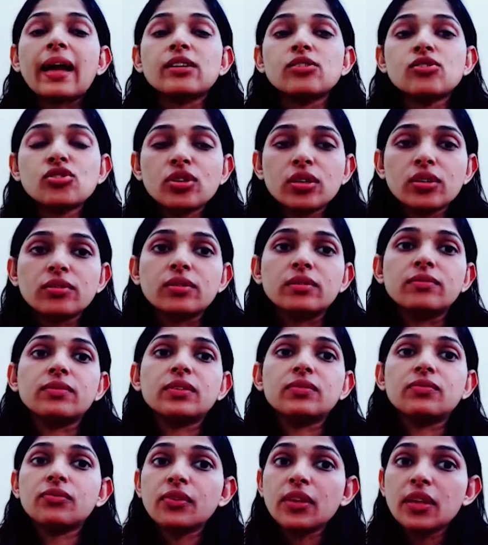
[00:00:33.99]
And
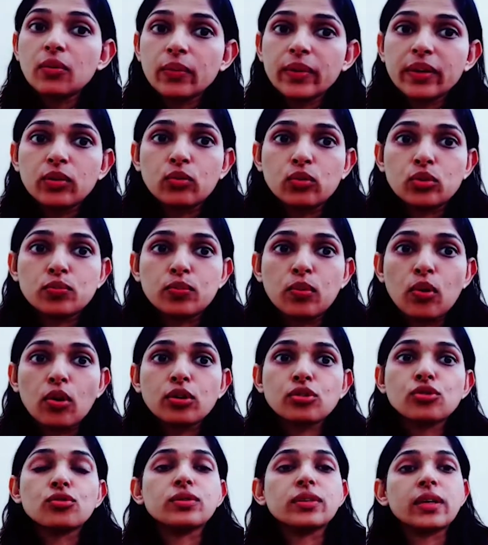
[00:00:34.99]
children with frequent nose
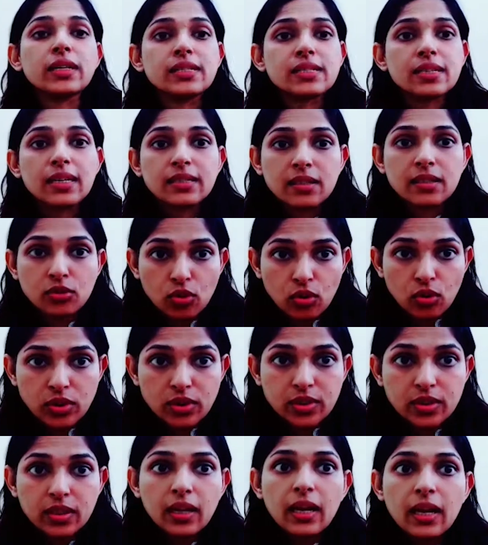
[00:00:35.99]
block should consult a
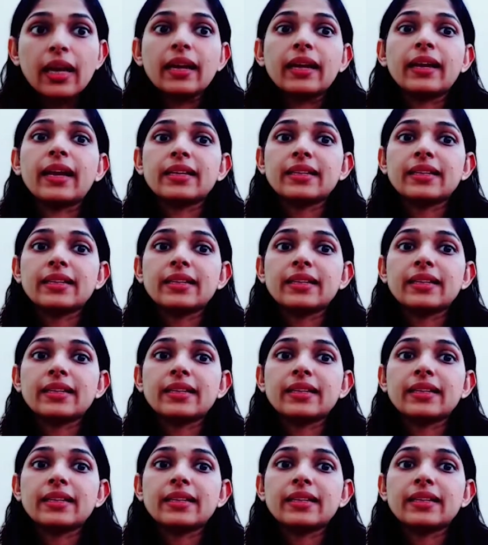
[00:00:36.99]
doctor,